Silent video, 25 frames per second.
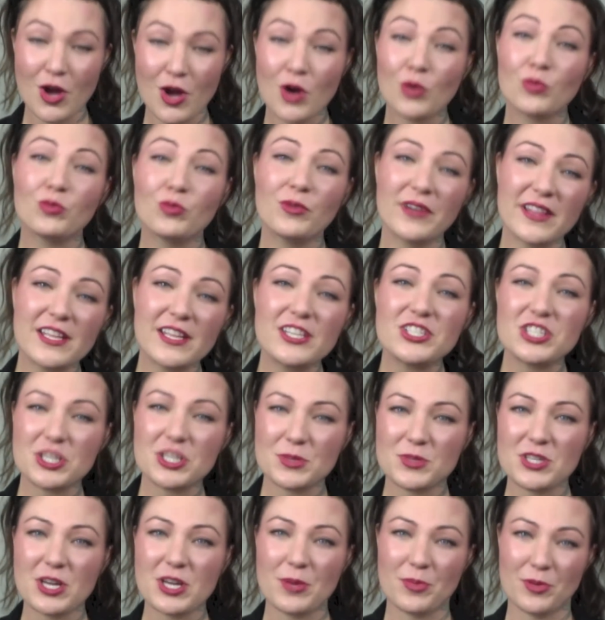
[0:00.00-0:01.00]
Really cheap
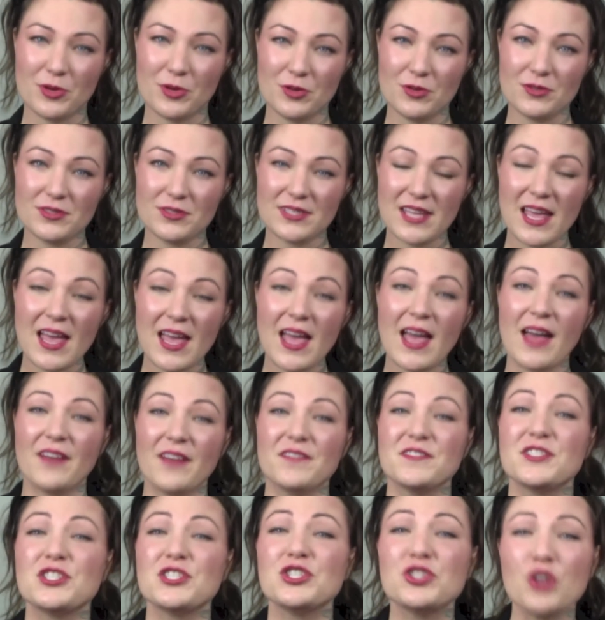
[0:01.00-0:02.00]
shampoos have
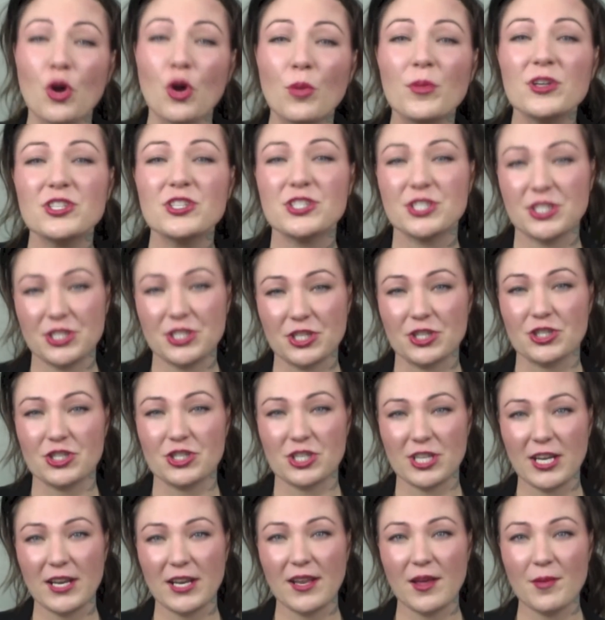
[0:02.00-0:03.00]
so much detergent
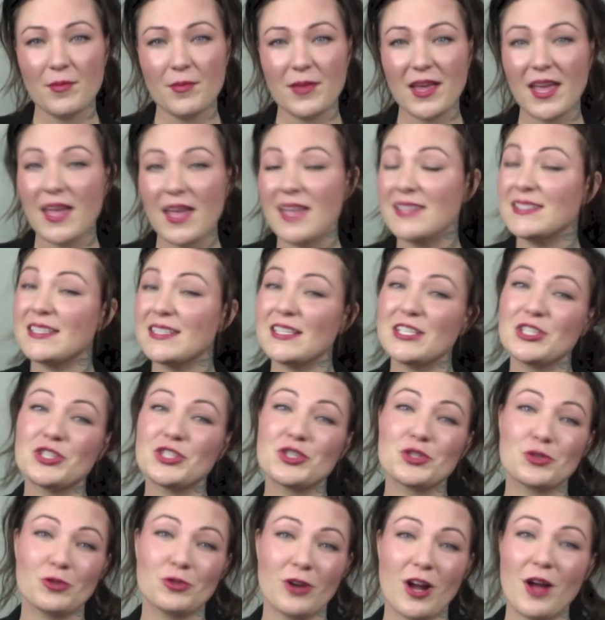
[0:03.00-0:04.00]
in them, it's gonna
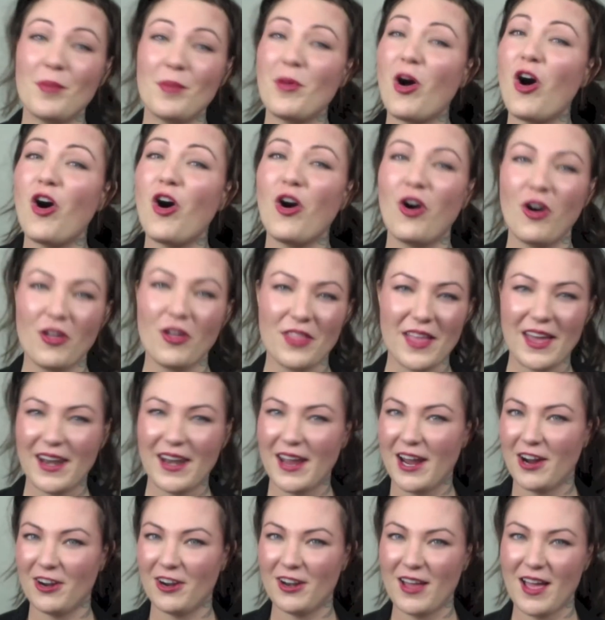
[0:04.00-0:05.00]
scrub all that
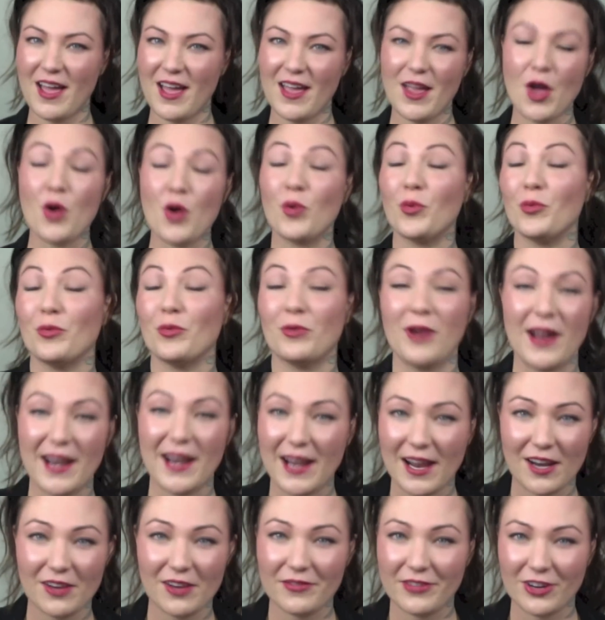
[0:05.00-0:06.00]
hair dye right
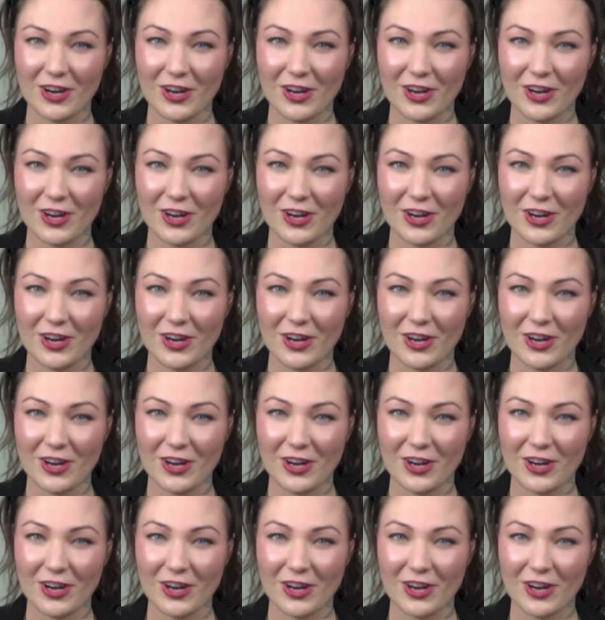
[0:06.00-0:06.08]
out of your